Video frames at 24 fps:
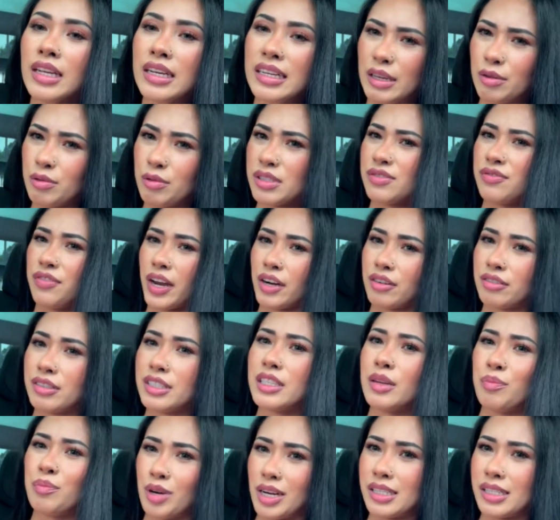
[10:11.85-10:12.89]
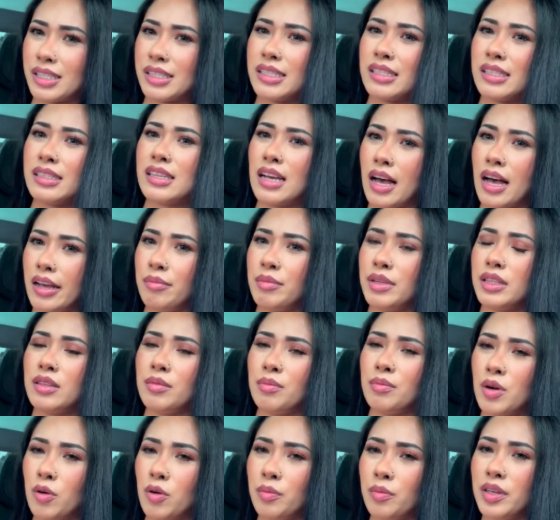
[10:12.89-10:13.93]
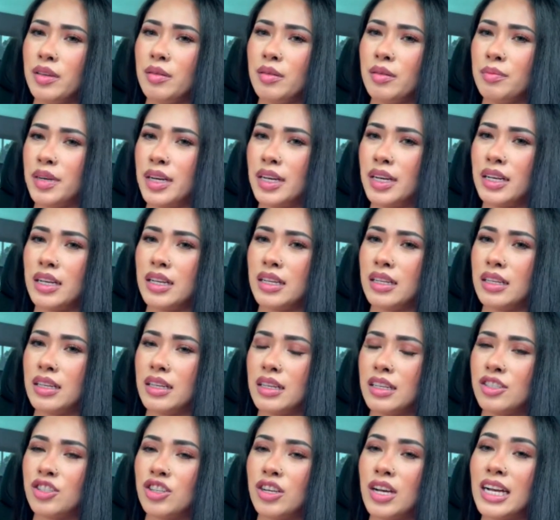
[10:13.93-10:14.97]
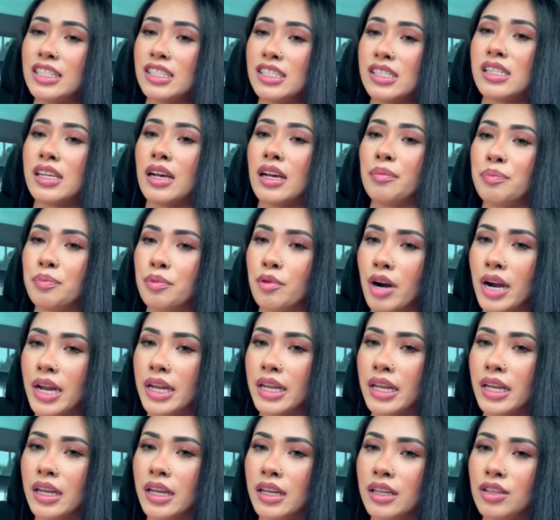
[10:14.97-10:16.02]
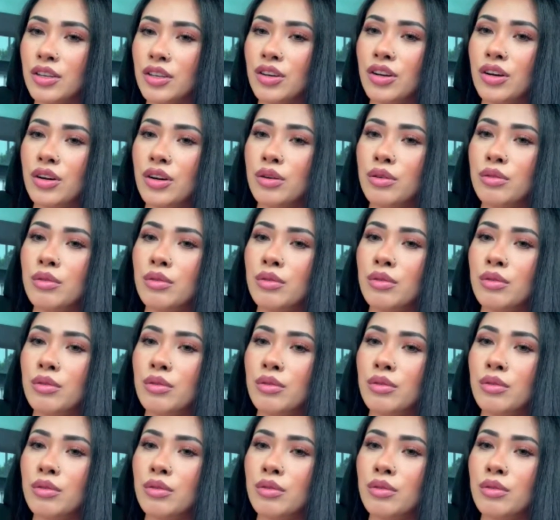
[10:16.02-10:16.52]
It was very depressing time at the moment, but I just kept praying,